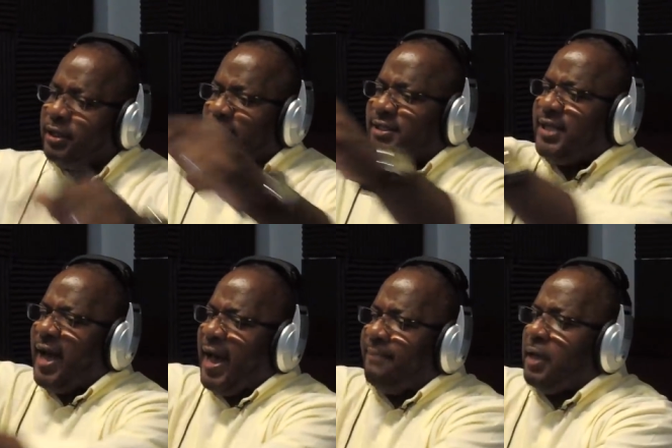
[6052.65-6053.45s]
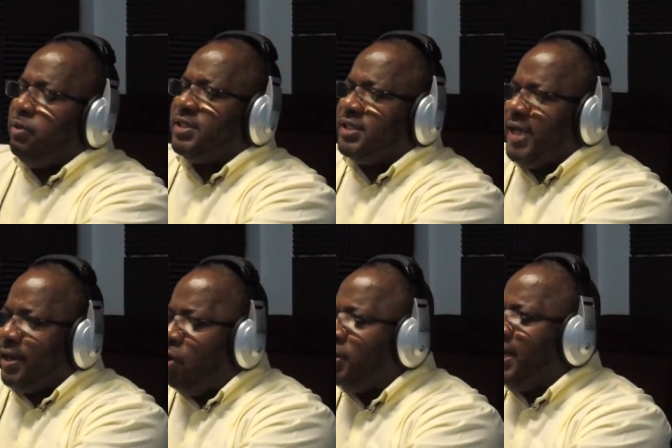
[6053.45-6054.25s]
The time that was
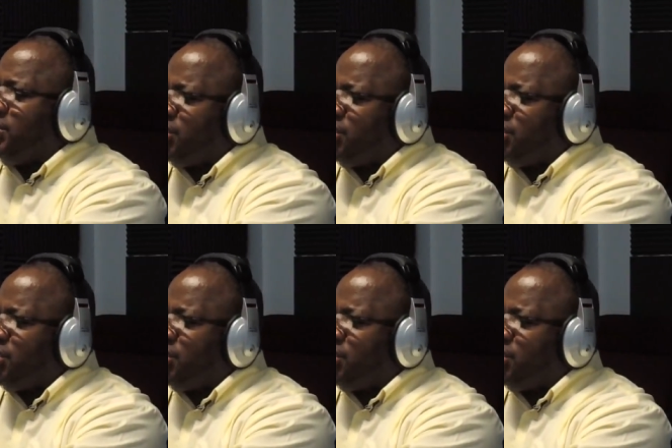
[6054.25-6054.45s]
set on that